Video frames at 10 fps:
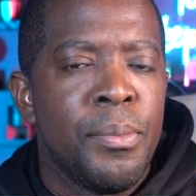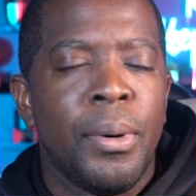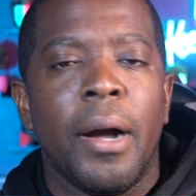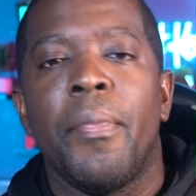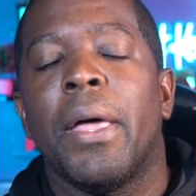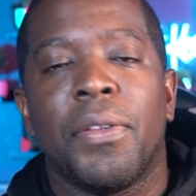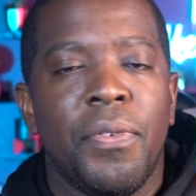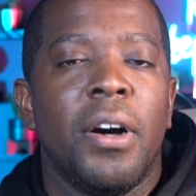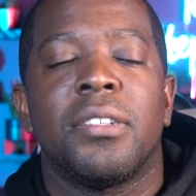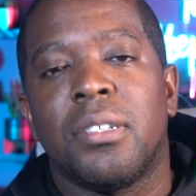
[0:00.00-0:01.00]
But as
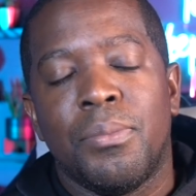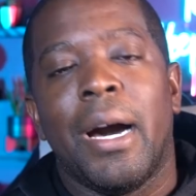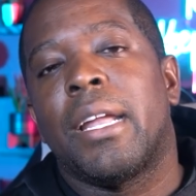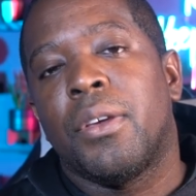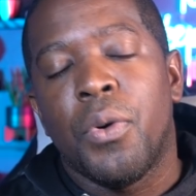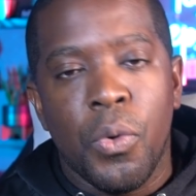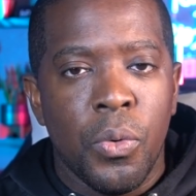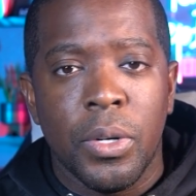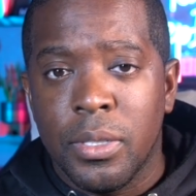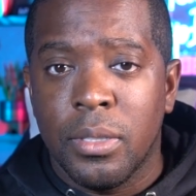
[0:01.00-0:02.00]
far as somebody
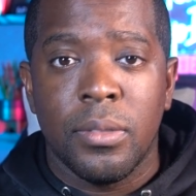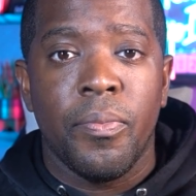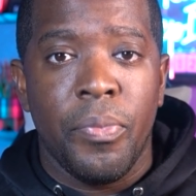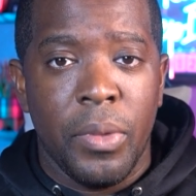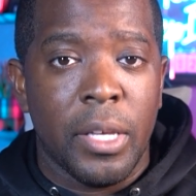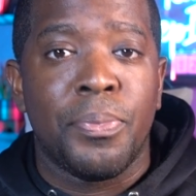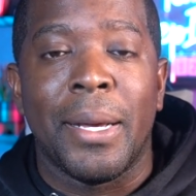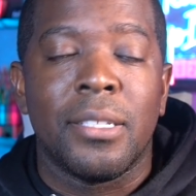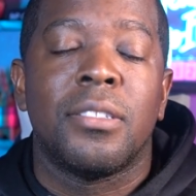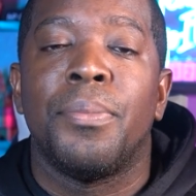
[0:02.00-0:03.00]
who was
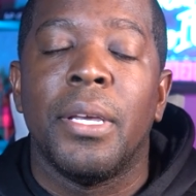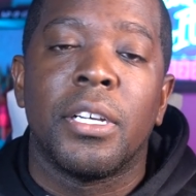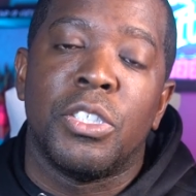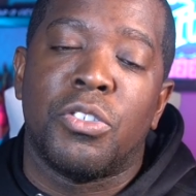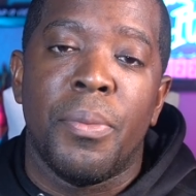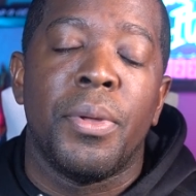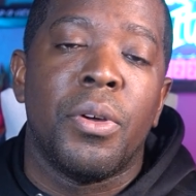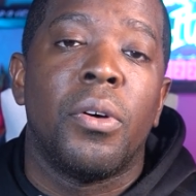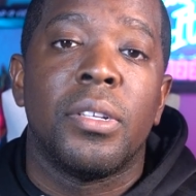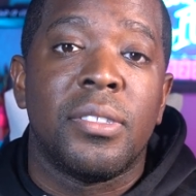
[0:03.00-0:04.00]
expected to be a contributor
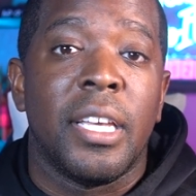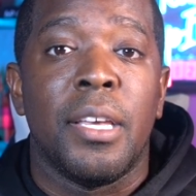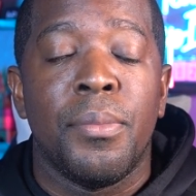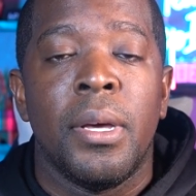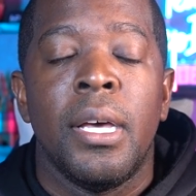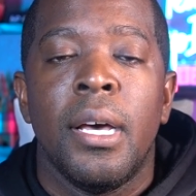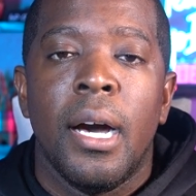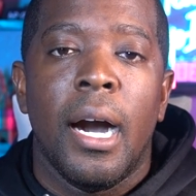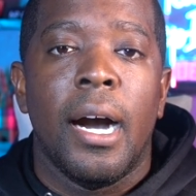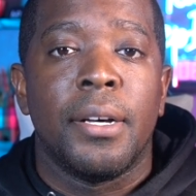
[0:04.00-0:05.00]
on a team,
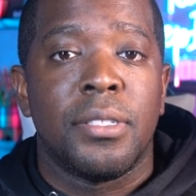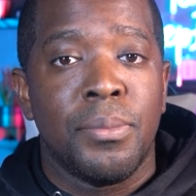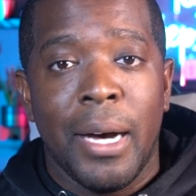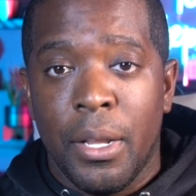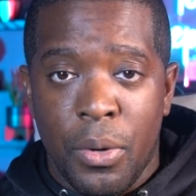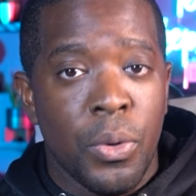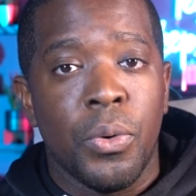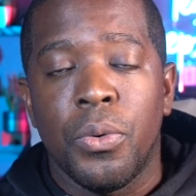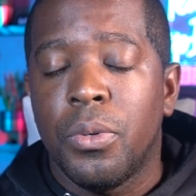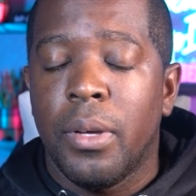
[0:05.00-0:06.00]
uh, somebody
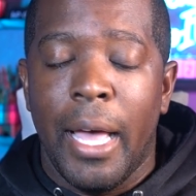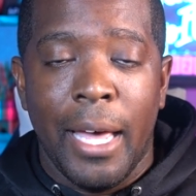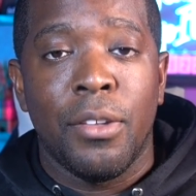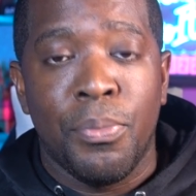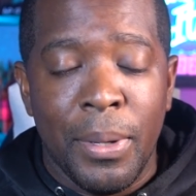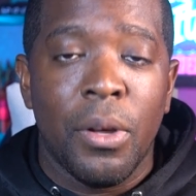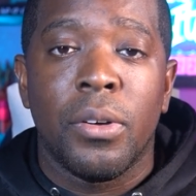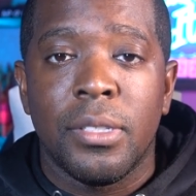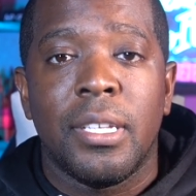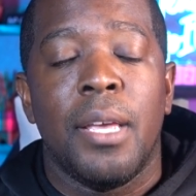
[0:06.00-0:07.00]
who has been
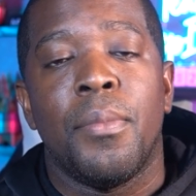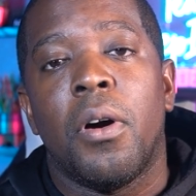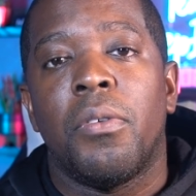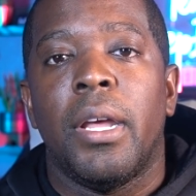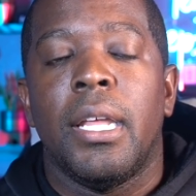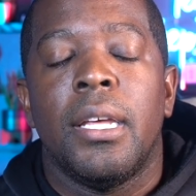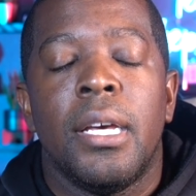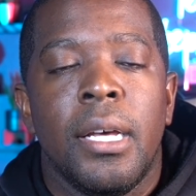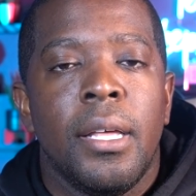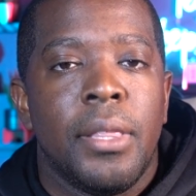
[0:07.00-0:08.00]
on a team already,
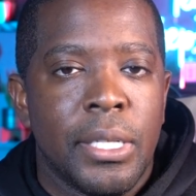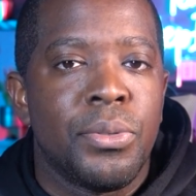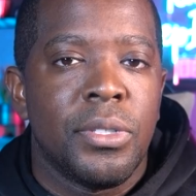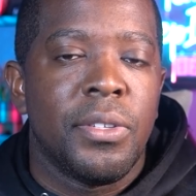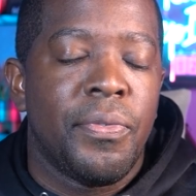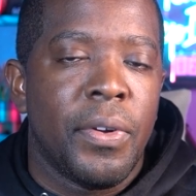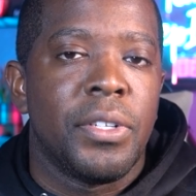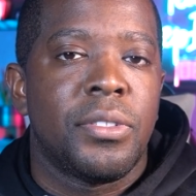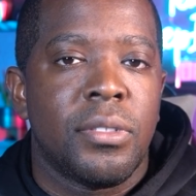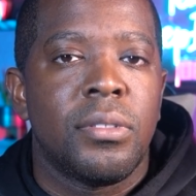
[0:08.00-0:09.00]
this was the
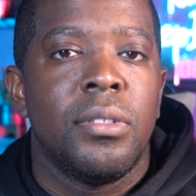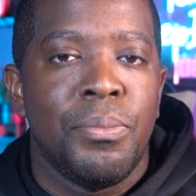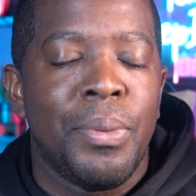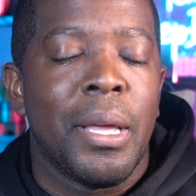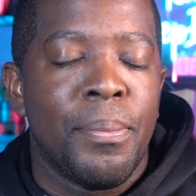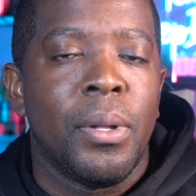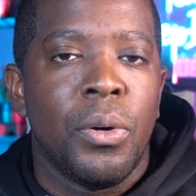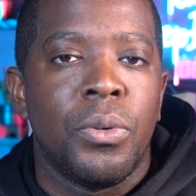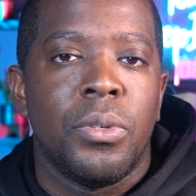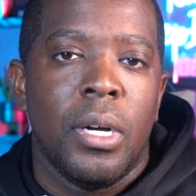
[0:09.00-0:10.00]
first big
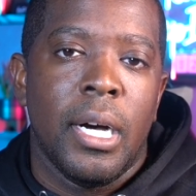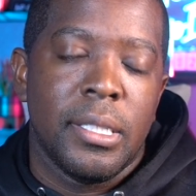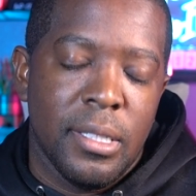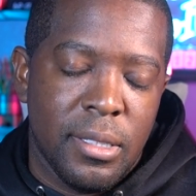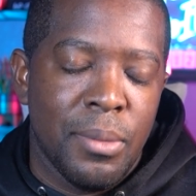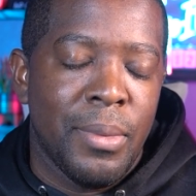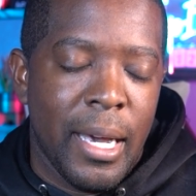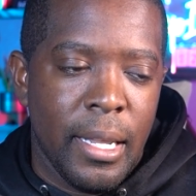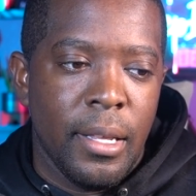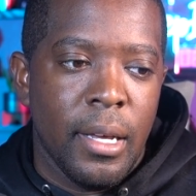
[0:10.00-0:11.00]
blow uh, to
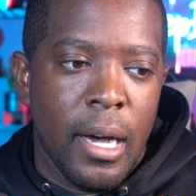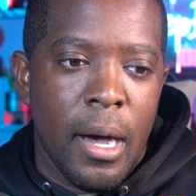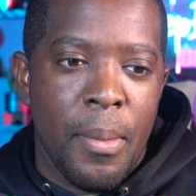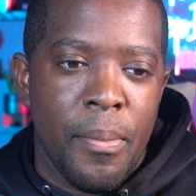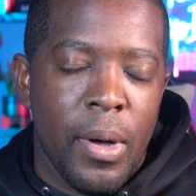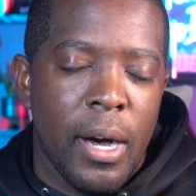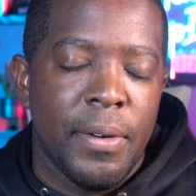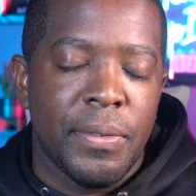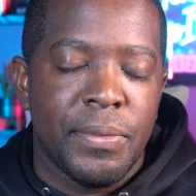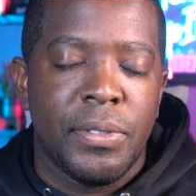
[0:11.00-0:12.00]
somebody um,
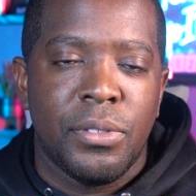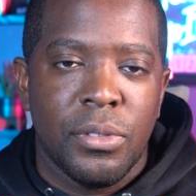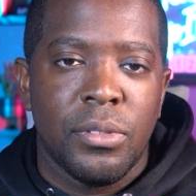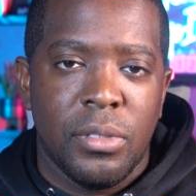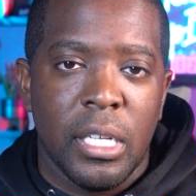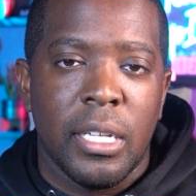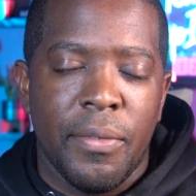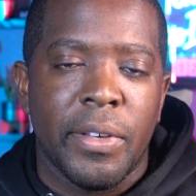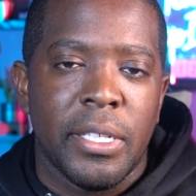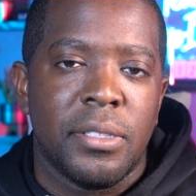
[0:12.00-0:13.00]
of
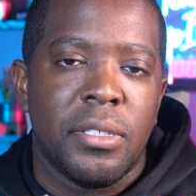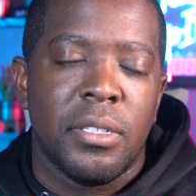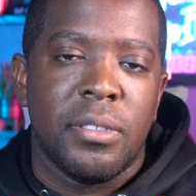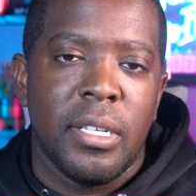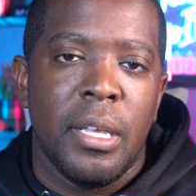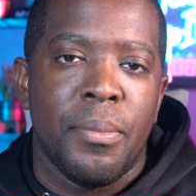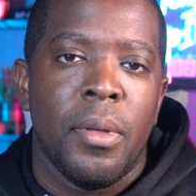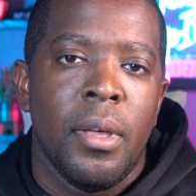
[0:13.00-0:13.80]
significance to the team.